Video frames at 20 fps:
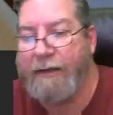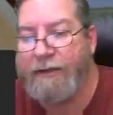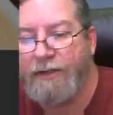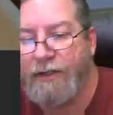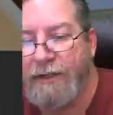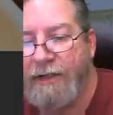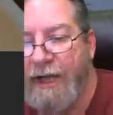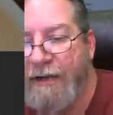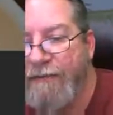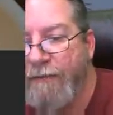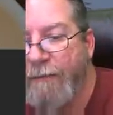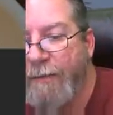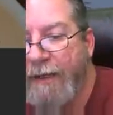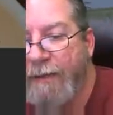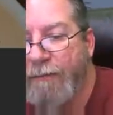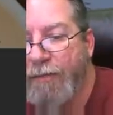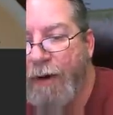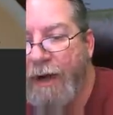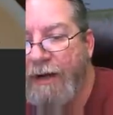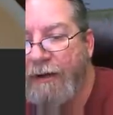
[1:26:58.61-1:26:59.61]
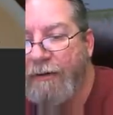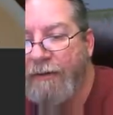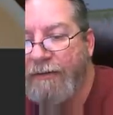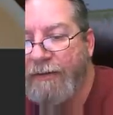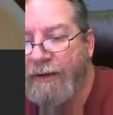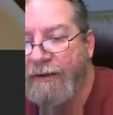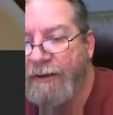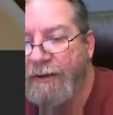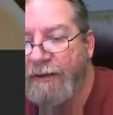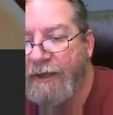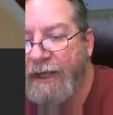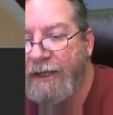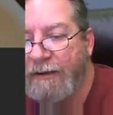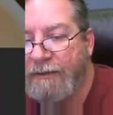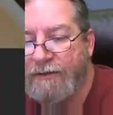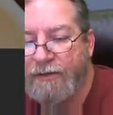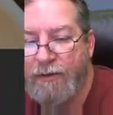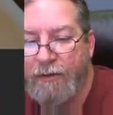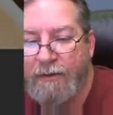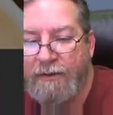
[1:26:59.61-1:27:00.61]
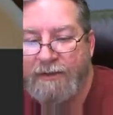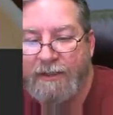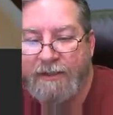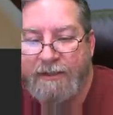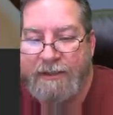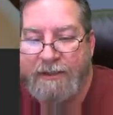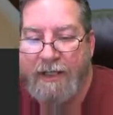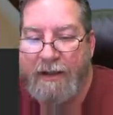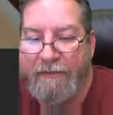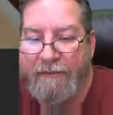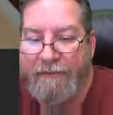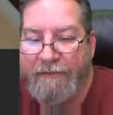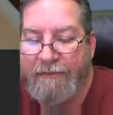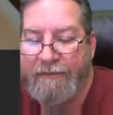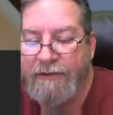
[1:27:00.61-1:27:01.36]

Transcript: should never be brighter than the light source itself.